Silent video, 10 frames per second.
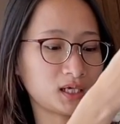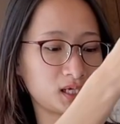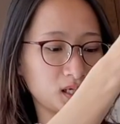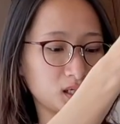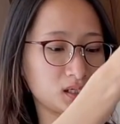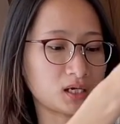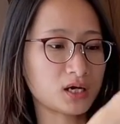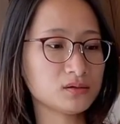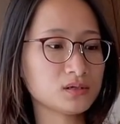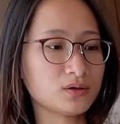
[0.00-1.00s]
and
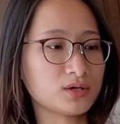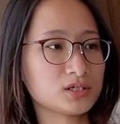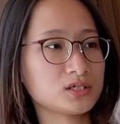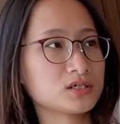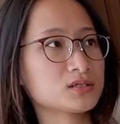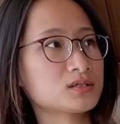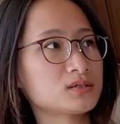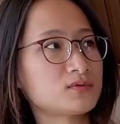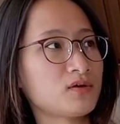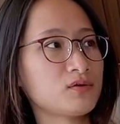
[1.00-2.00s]
I don't know, it's
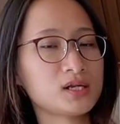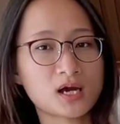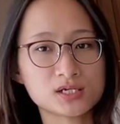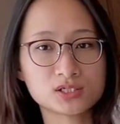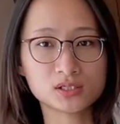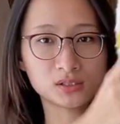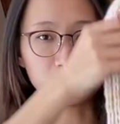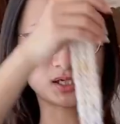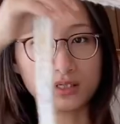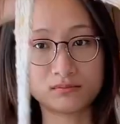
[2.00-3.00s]
just very nice to
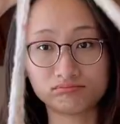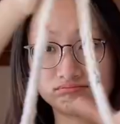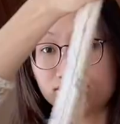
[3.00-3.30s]
look at.